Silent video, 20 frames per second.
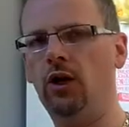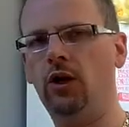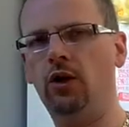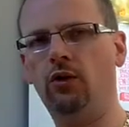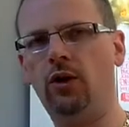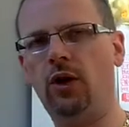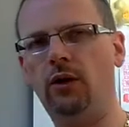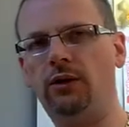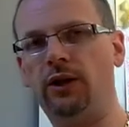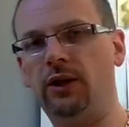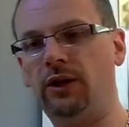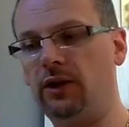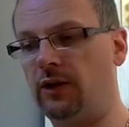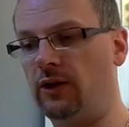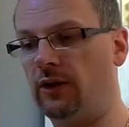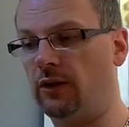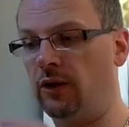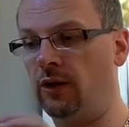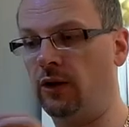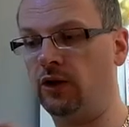You'll notice
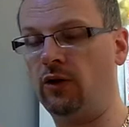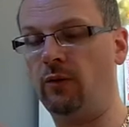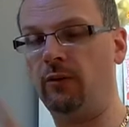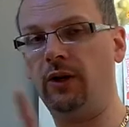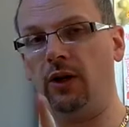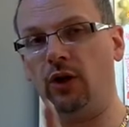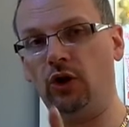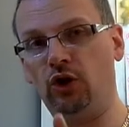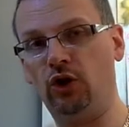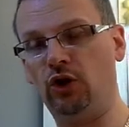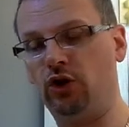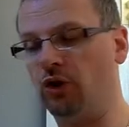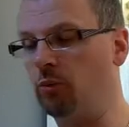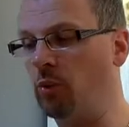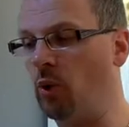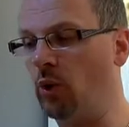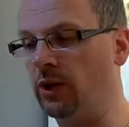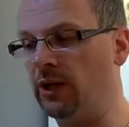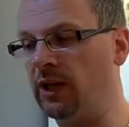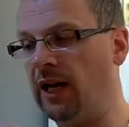something I should just
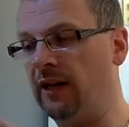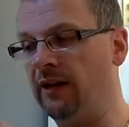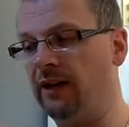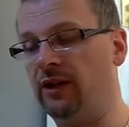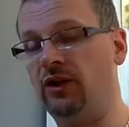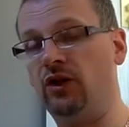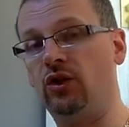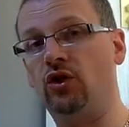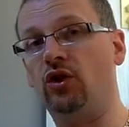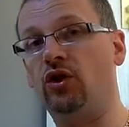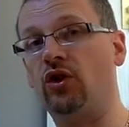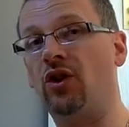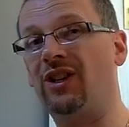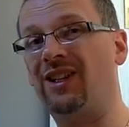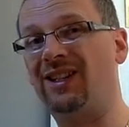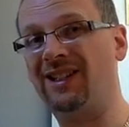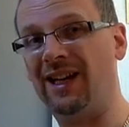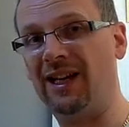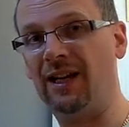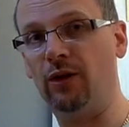point out. This has just got a
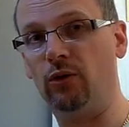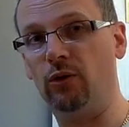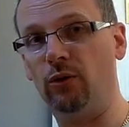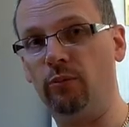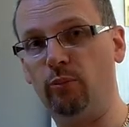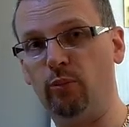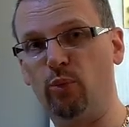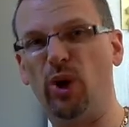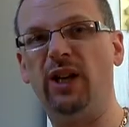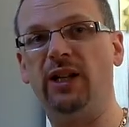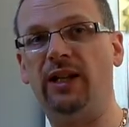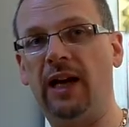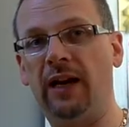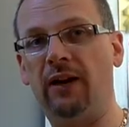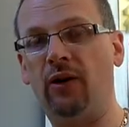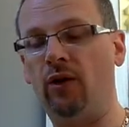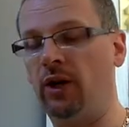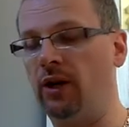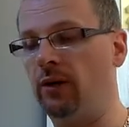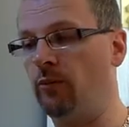single print head
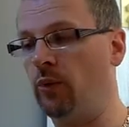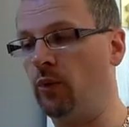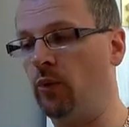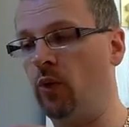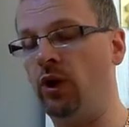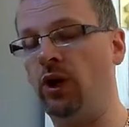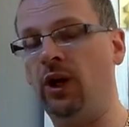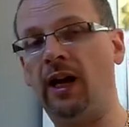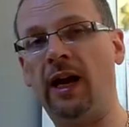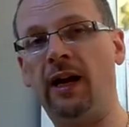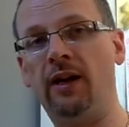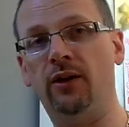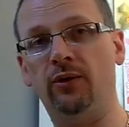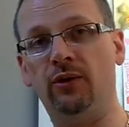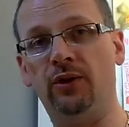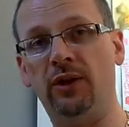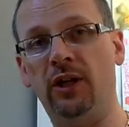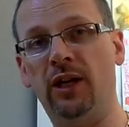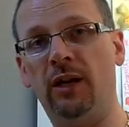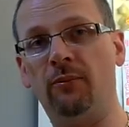on it, but what you can do
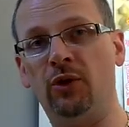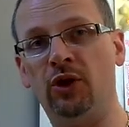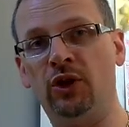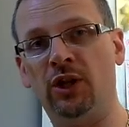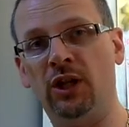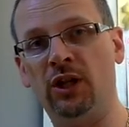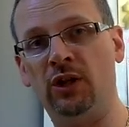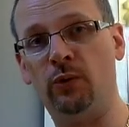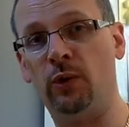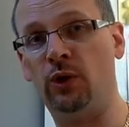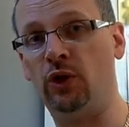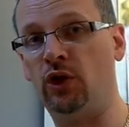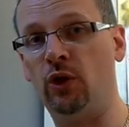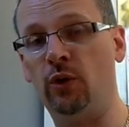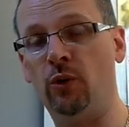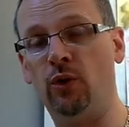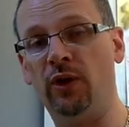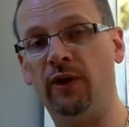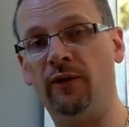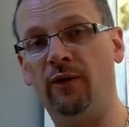is you can get machines with
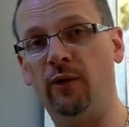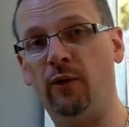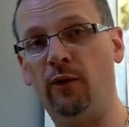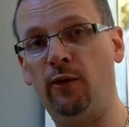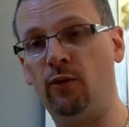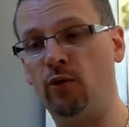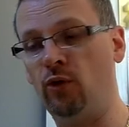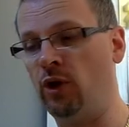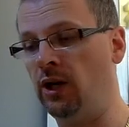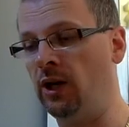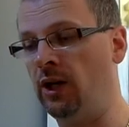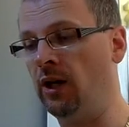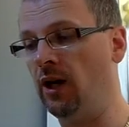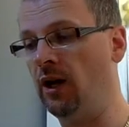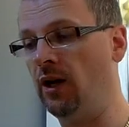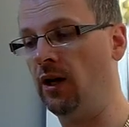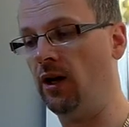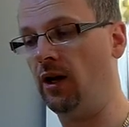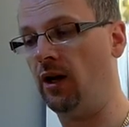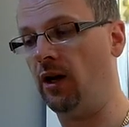2 or even 3
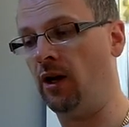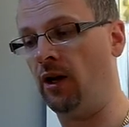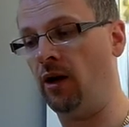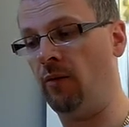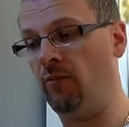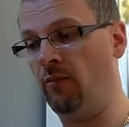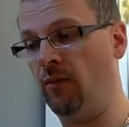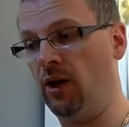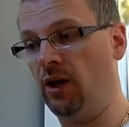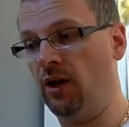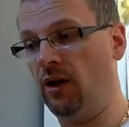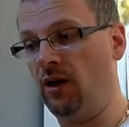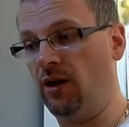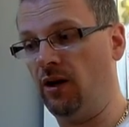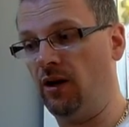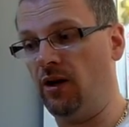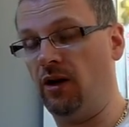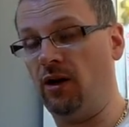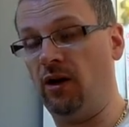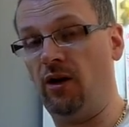
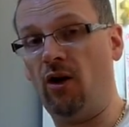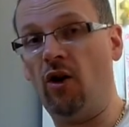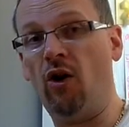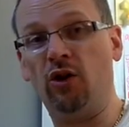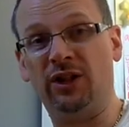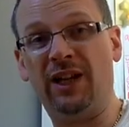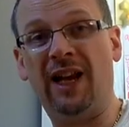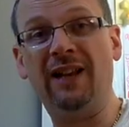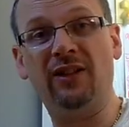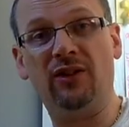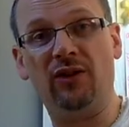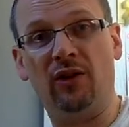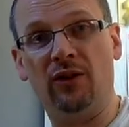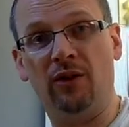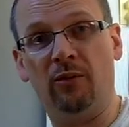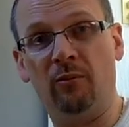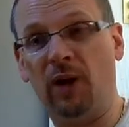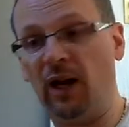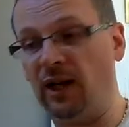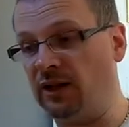hot ends on
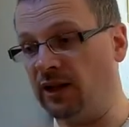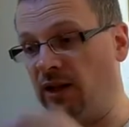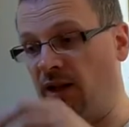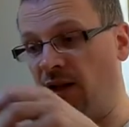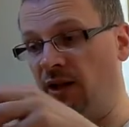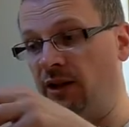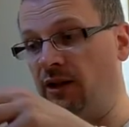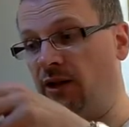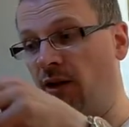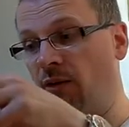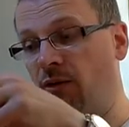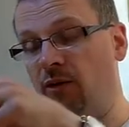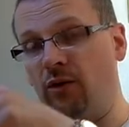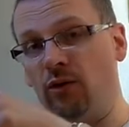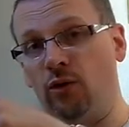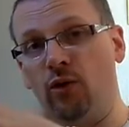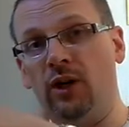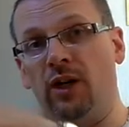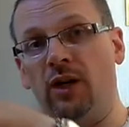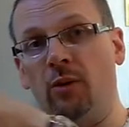them basically, so
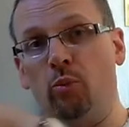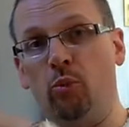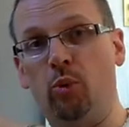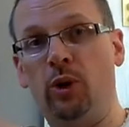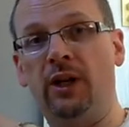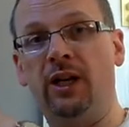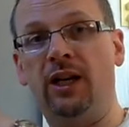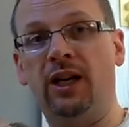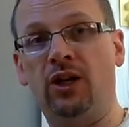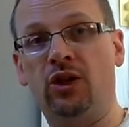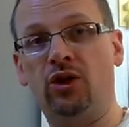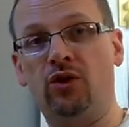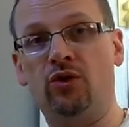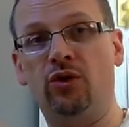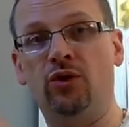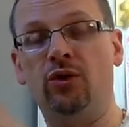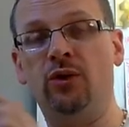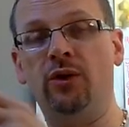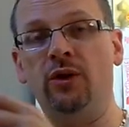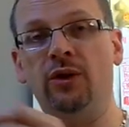3 complete
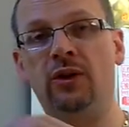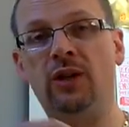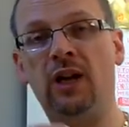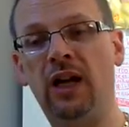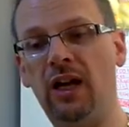extruders,